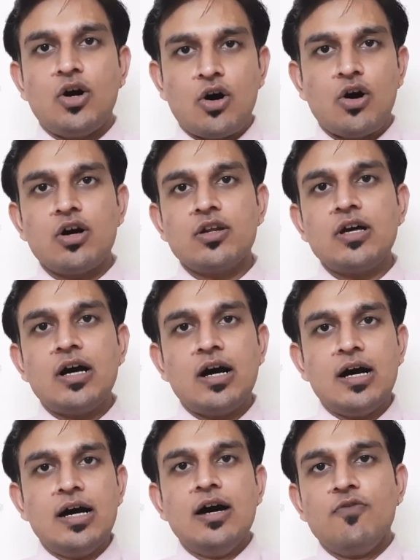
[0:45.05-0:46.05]
or
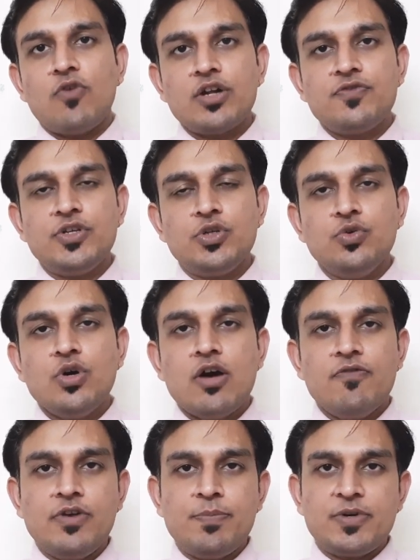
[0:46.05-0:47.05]
what we do,
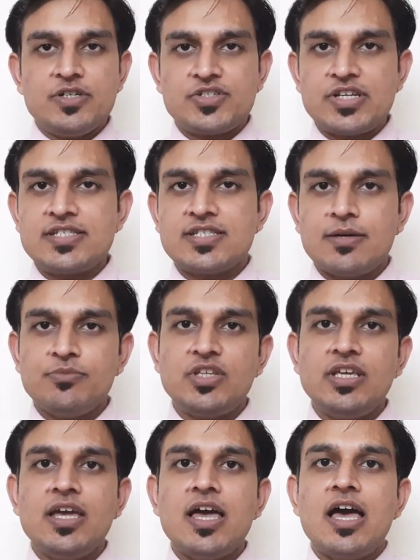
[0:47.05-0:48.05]
we purchase
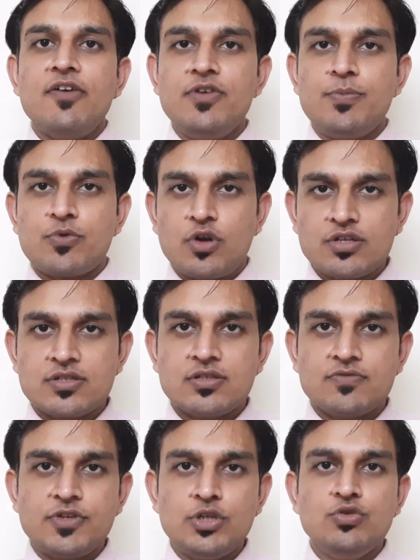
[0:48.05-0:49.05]
something, we
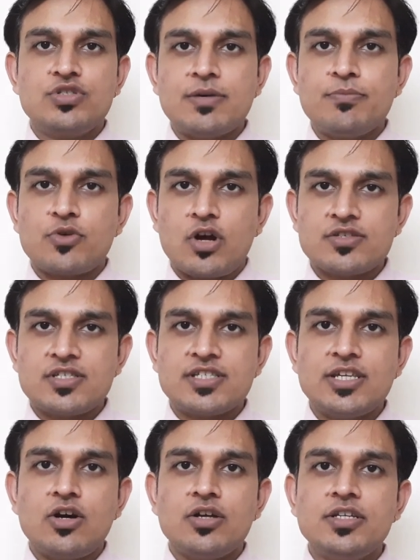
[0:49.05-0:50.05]
do some
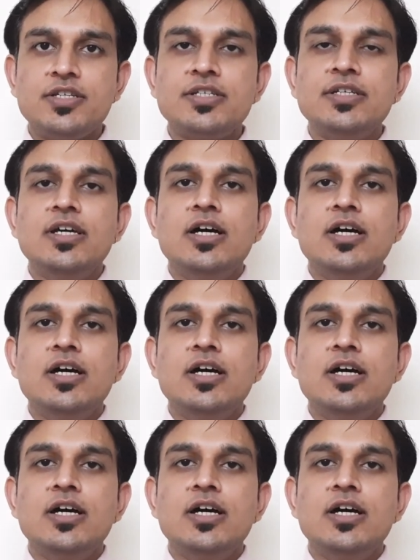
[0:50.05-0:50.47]
processing on it,